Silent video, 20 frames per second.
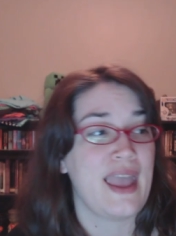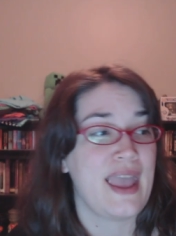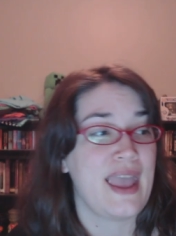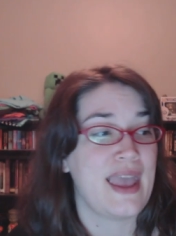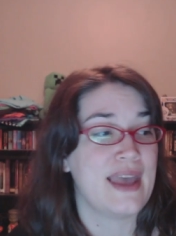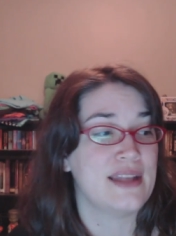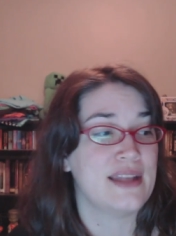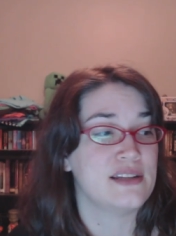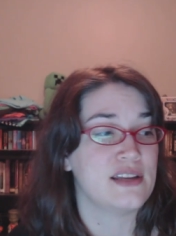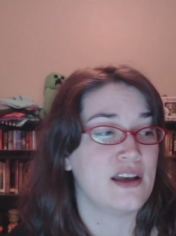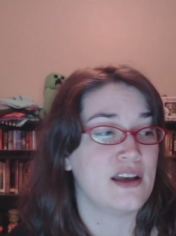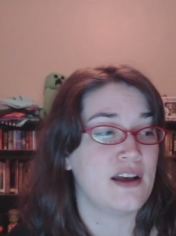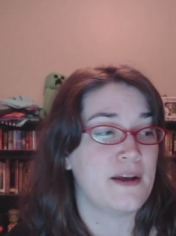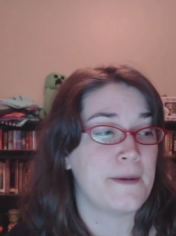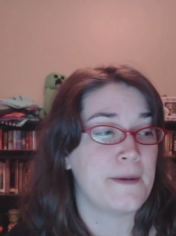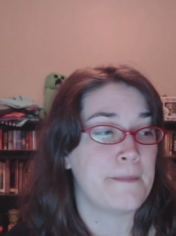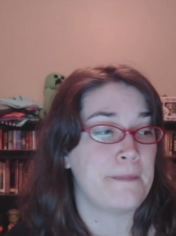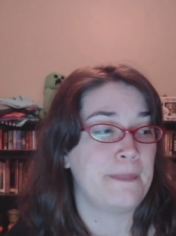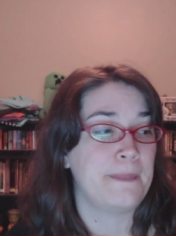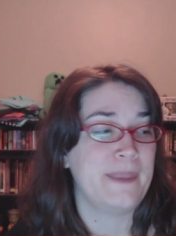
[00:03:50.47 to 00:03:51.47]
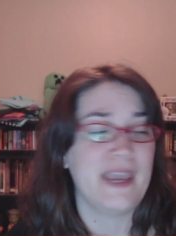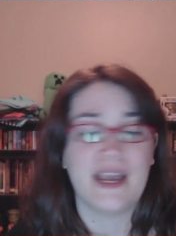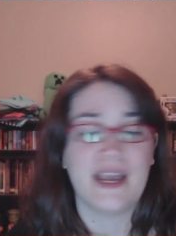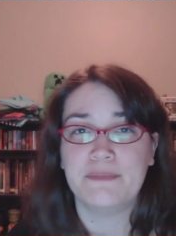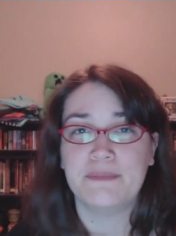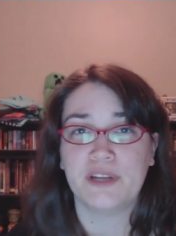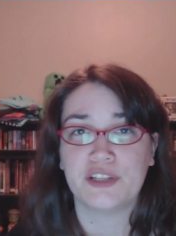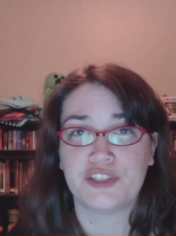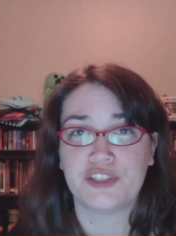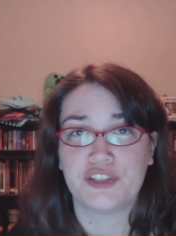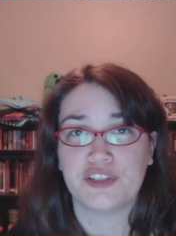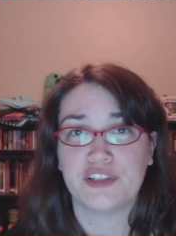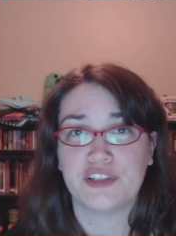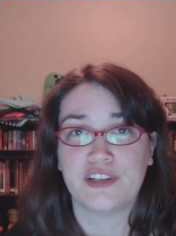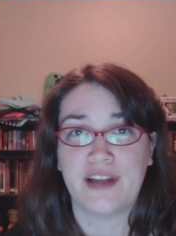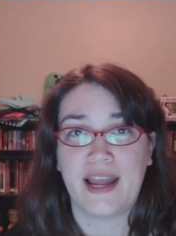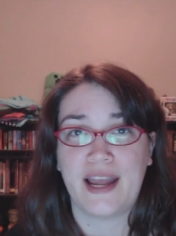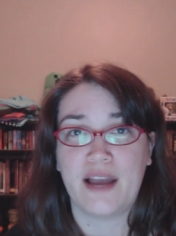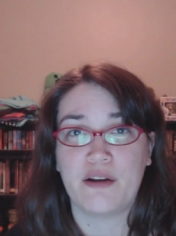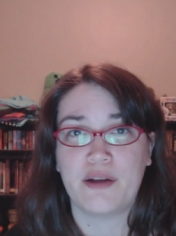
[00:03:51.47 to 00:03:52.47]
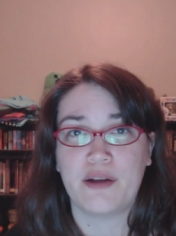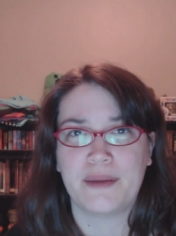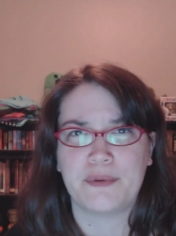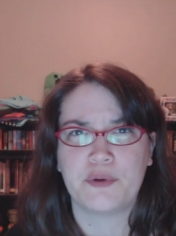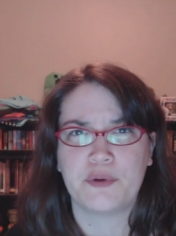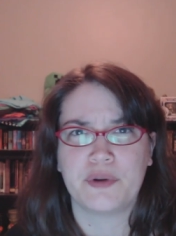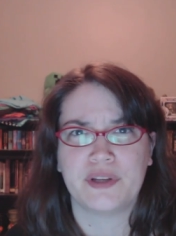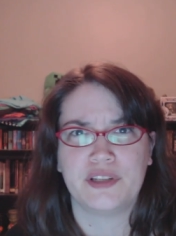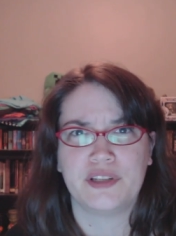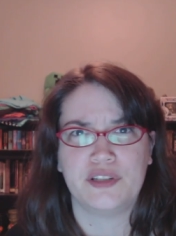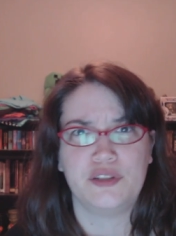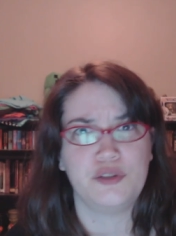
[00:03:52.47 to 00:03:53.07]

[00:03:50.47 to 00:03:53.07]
And um, yeah, I'm not sure how I'm going